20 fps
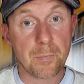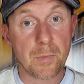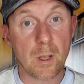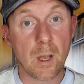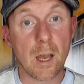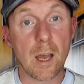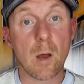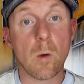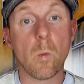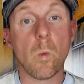
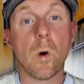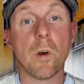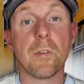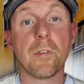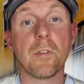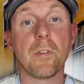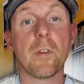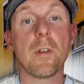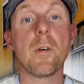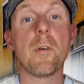
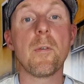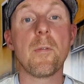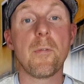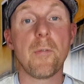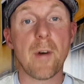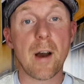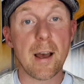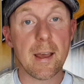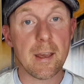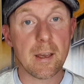was
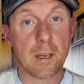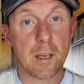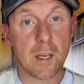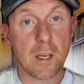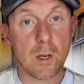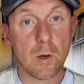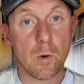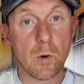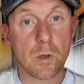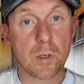fire
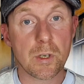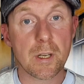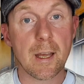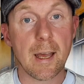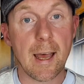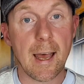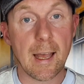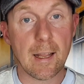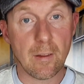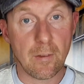cured
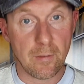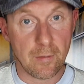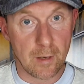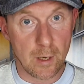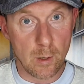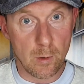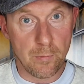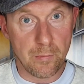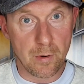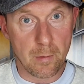and
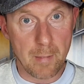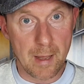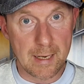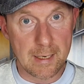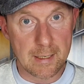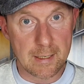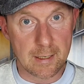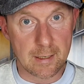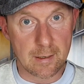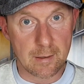slow
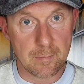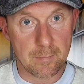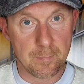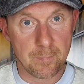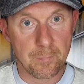fermented,